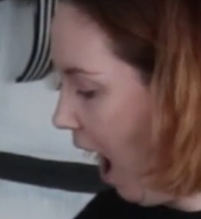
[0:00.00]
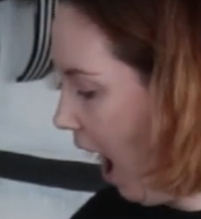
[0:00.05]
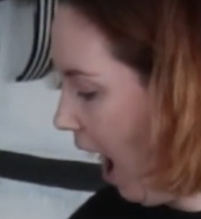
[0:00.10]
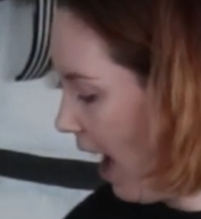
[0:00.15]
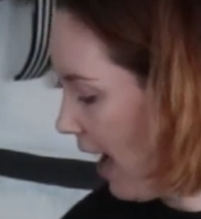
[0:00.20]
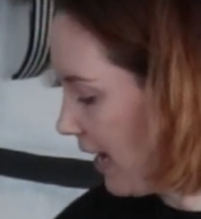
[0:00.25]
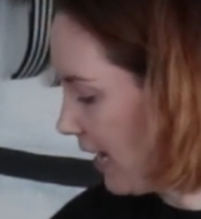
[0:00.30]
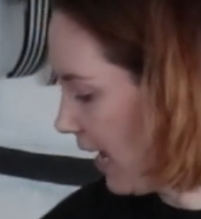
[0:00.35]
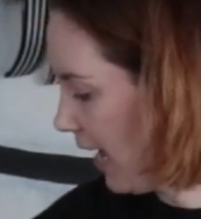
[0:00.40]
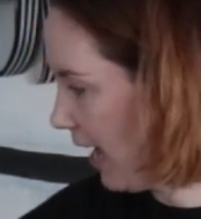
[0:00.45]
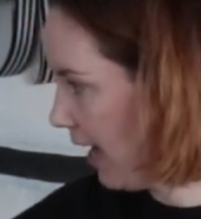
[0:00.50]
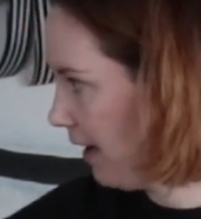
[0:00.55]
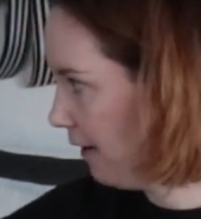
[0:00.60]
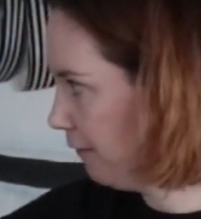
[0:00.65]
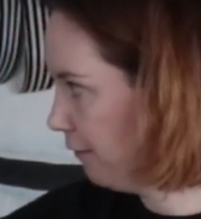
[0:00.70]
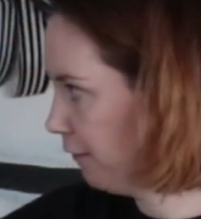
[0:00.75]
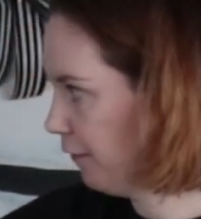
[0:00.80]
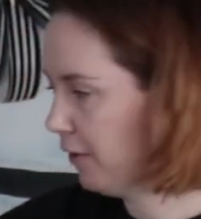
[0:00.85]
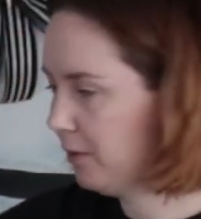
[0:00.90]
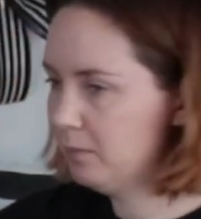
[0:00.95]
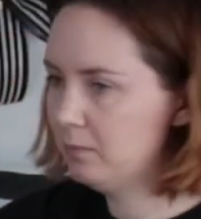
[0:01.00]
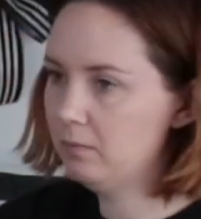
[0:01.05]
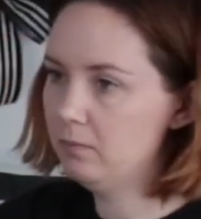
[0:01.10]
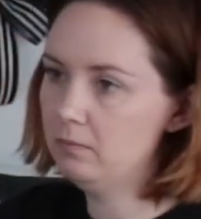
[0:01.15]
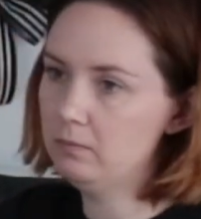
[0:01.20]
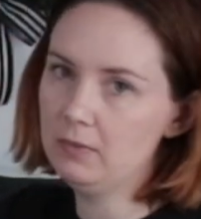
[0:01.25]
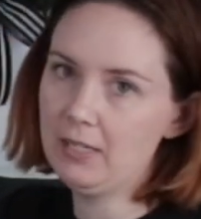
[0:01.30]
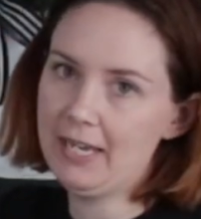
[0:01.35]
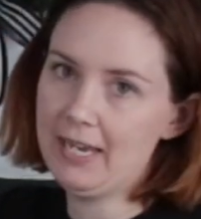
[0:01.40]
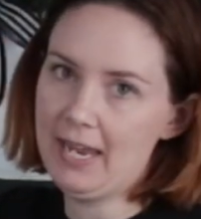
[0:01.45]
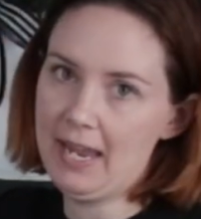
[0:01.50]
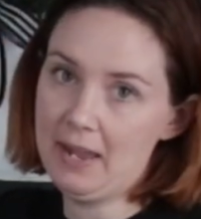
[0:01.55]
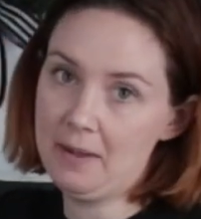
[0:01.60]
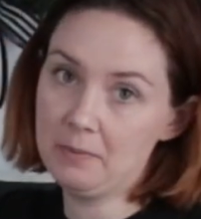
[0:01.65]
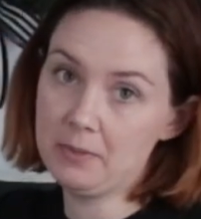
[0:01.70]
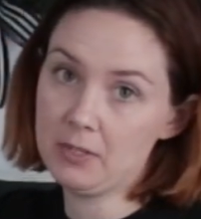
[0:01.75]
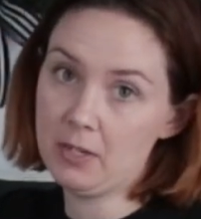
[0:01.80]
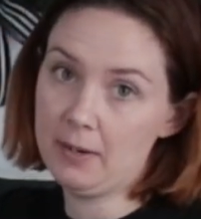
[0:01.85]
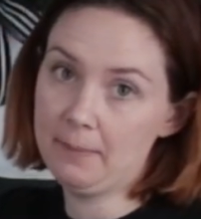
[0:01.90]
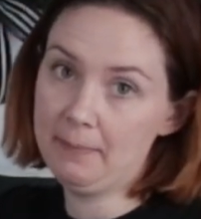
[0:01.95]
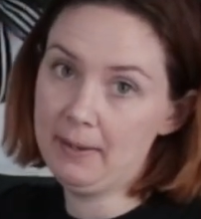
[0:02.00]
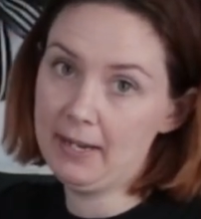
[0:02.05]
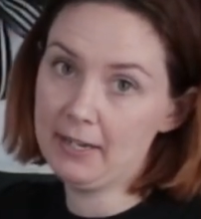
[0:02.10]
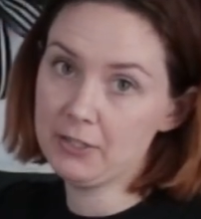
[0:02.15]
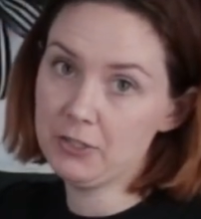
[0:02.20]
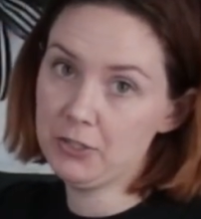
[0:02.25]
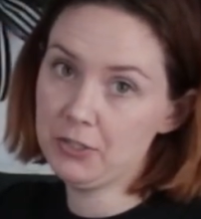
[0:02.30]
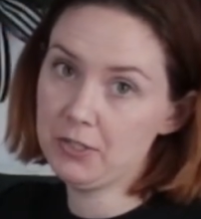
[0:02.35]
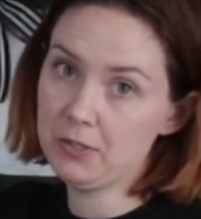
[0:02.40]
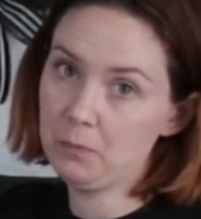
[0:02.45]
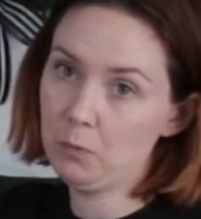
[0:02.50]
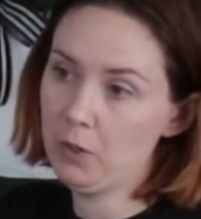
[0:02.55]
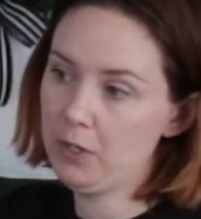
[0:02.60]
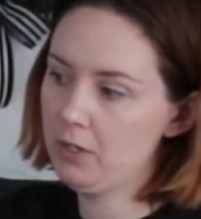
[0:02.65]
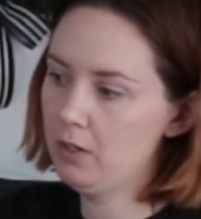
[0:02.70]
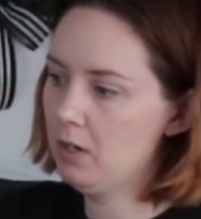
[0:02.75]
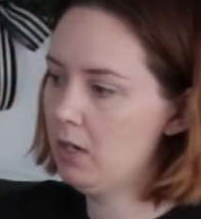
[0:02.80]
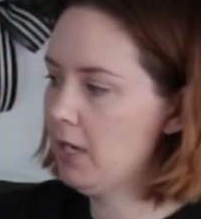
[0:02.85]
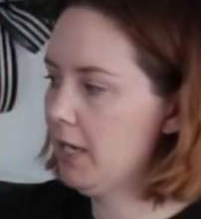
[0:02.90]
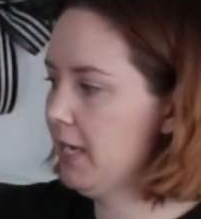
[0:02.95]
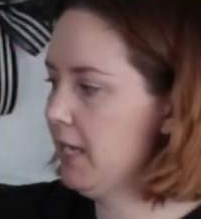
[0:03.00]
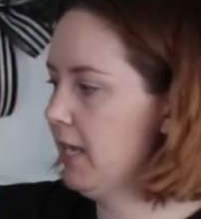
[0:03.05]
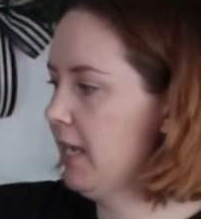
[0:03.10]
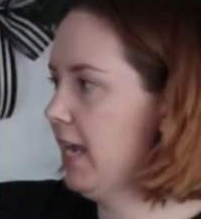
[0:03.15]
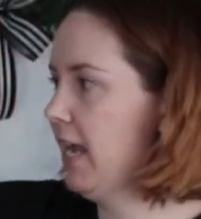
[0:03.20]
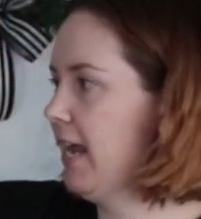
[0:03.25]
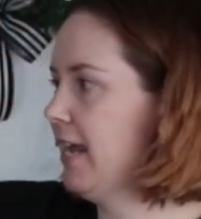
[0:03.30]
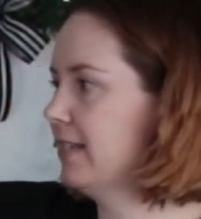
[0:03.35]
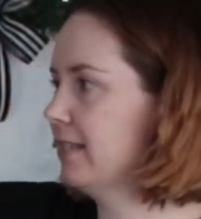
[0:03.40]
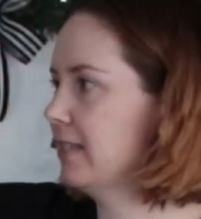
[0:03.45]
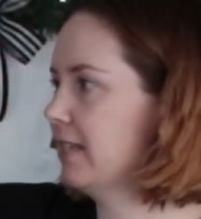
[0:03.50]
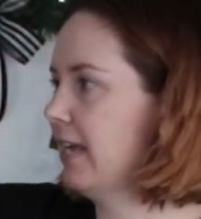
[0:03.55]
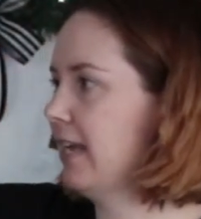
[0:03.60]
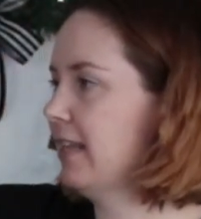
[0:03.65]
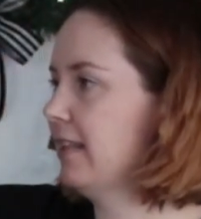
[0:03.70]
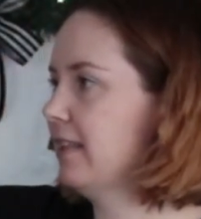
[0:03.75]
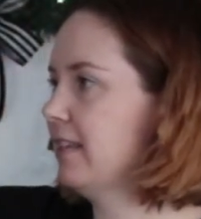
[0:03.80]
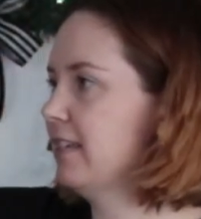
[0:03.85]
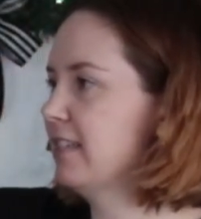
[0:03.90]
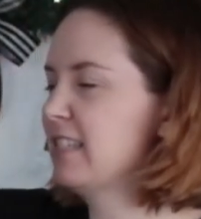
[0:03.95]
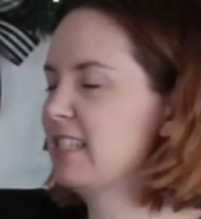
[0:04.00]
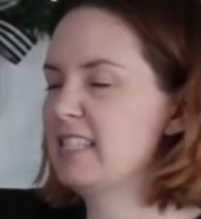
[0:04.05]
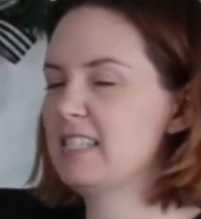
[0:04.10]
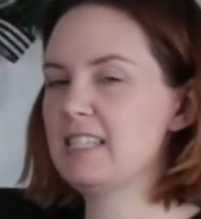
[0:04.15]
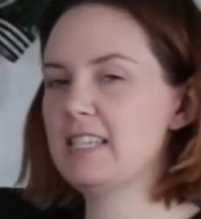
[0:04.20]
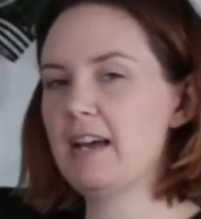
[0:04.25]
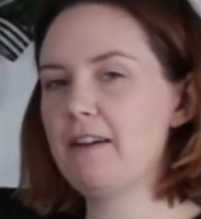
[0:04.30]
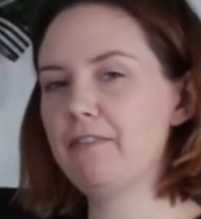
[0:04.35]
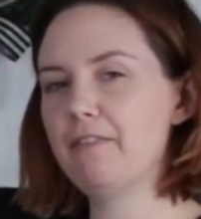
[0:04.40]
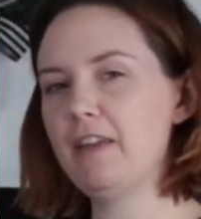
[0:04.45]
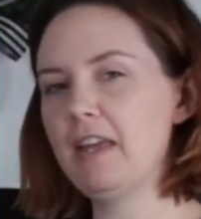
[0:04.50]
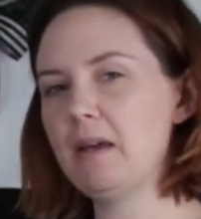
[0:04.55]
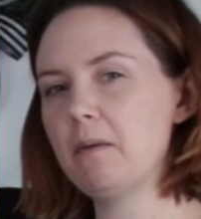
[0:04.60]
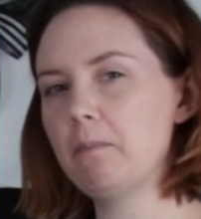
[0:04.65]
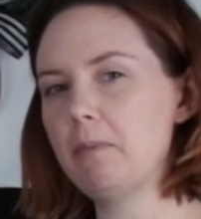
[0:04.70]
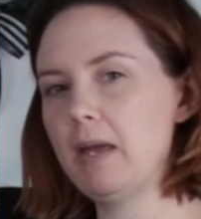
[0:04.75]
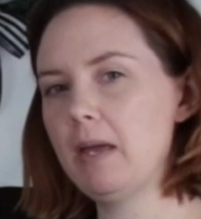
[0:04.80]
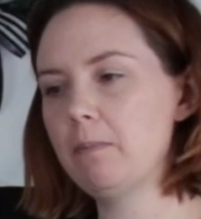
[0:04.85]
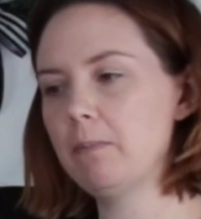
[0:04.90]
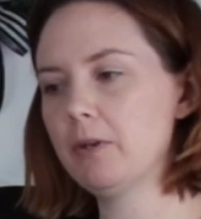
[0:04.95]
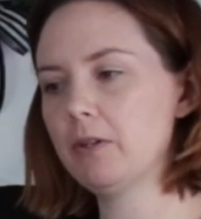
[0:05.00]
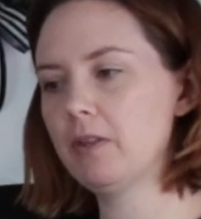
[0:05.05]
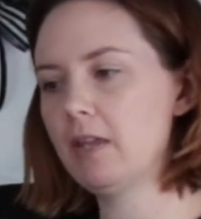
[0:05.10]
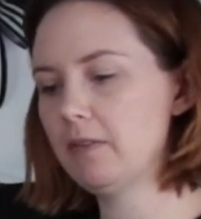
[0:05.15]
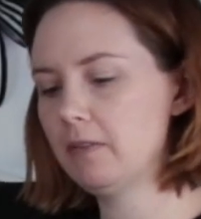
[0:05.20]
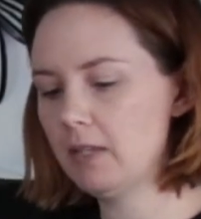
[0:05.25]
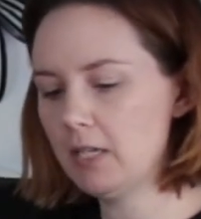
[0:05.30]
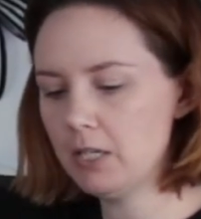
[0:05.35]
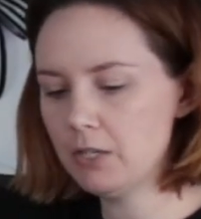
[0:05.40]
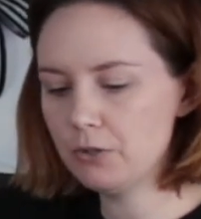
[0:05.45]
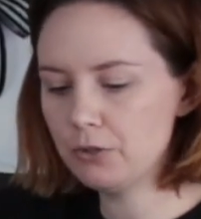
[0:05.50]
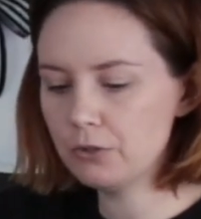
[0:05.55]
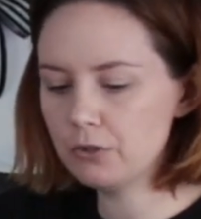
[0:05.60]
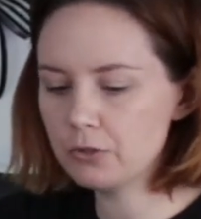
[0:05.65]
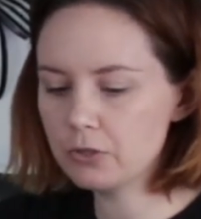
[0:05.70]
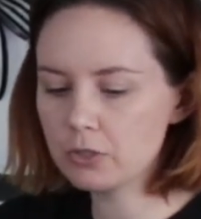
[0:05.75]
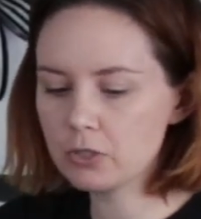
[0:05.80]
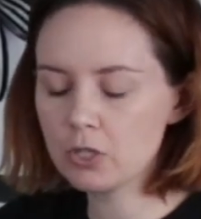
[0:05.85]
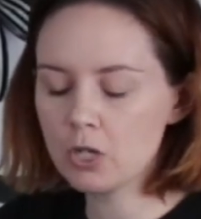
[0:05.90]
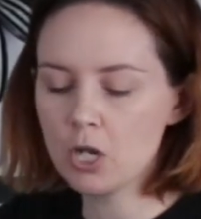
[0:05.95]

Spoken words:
I have from like Amazon packages and whatnot, it's like the stuffing paper that they use.